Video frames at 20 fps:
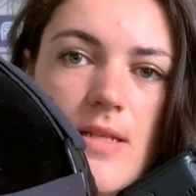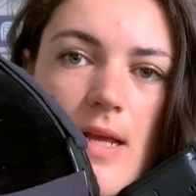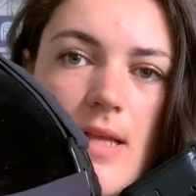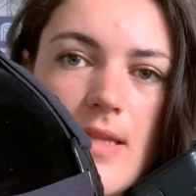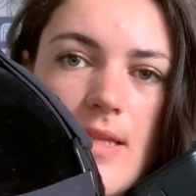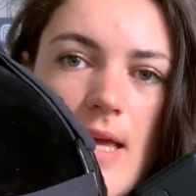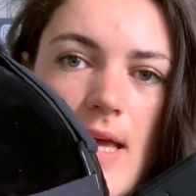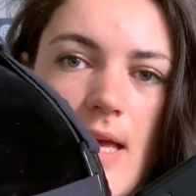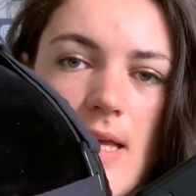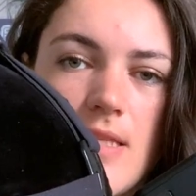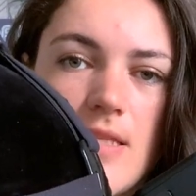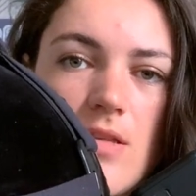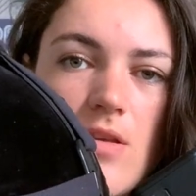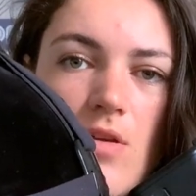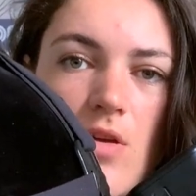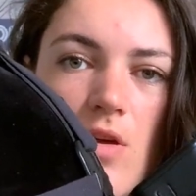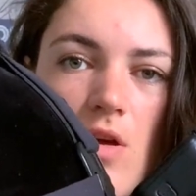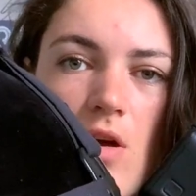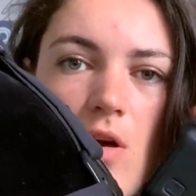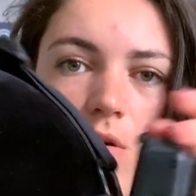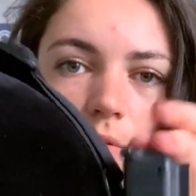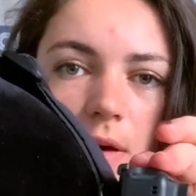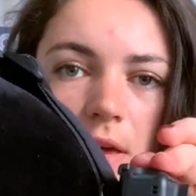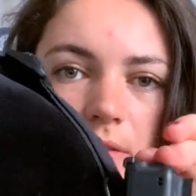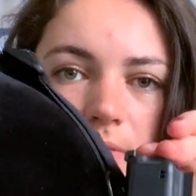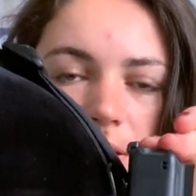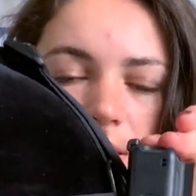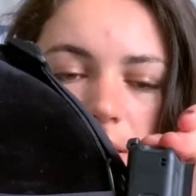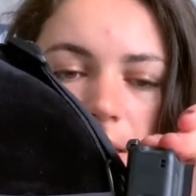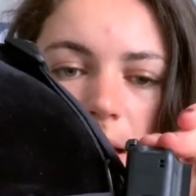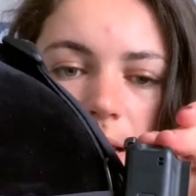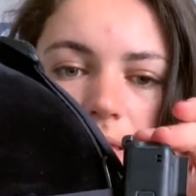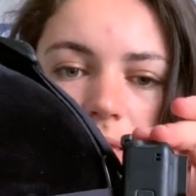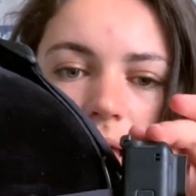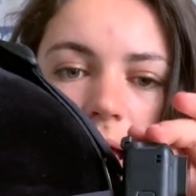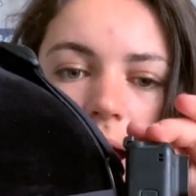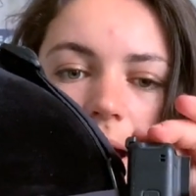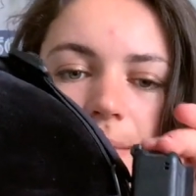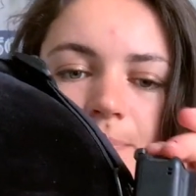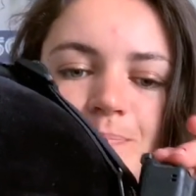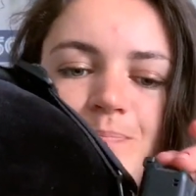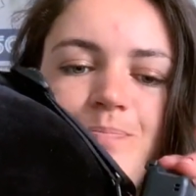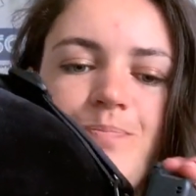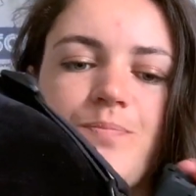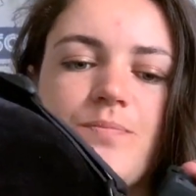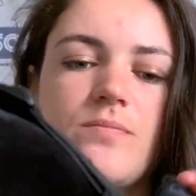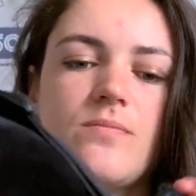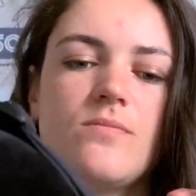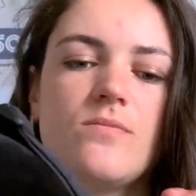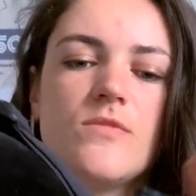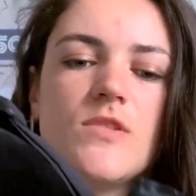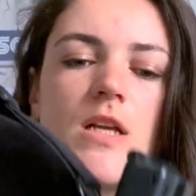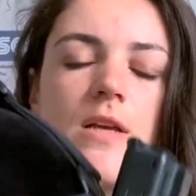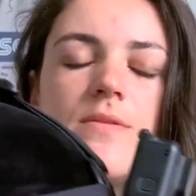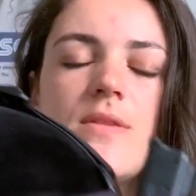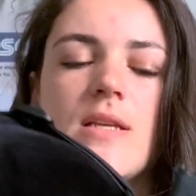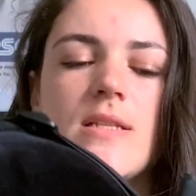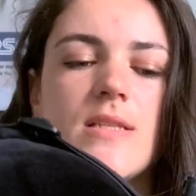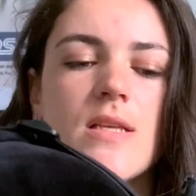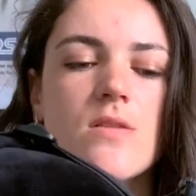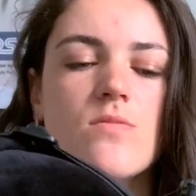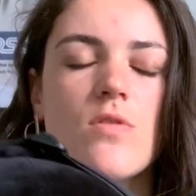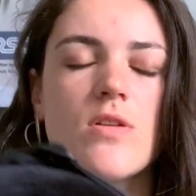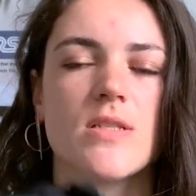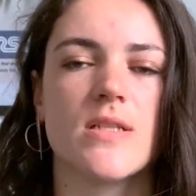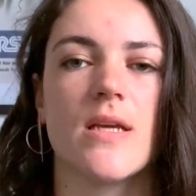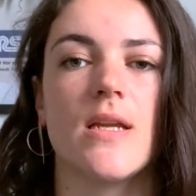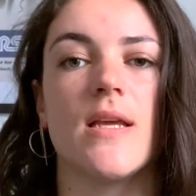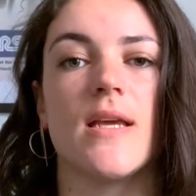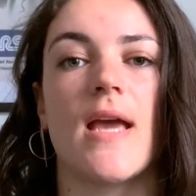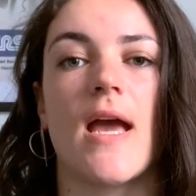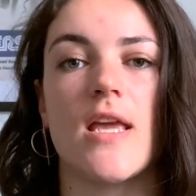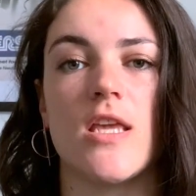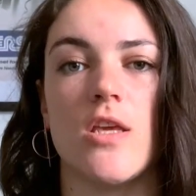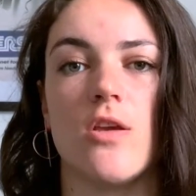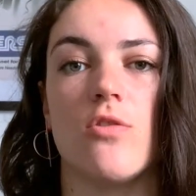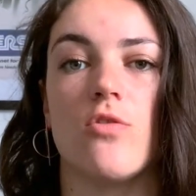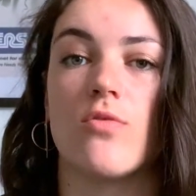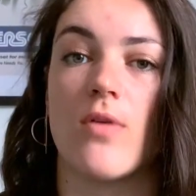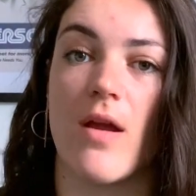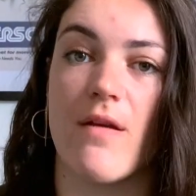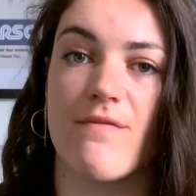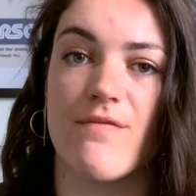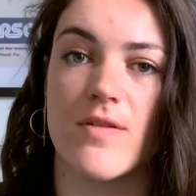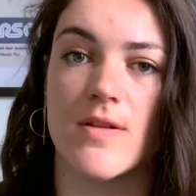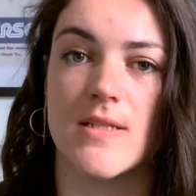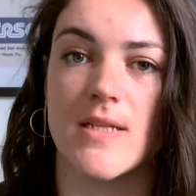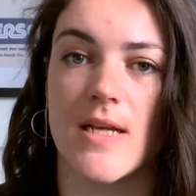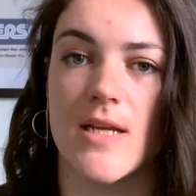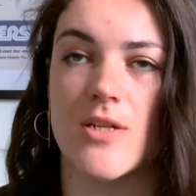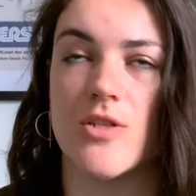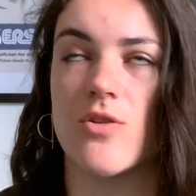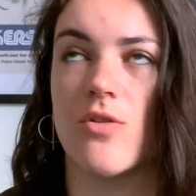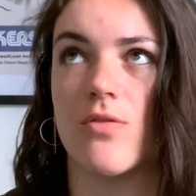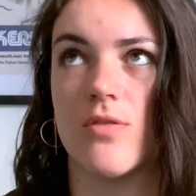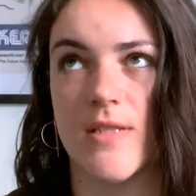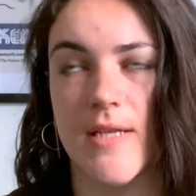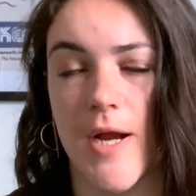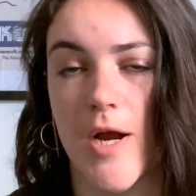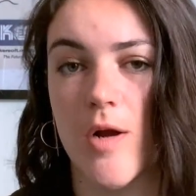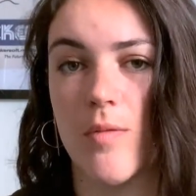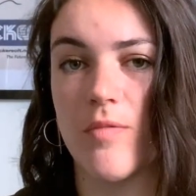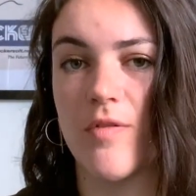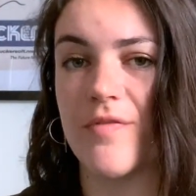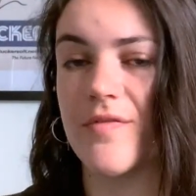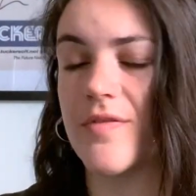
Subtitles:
like this or whether it's like that. This is what's going to get you great footage or terrible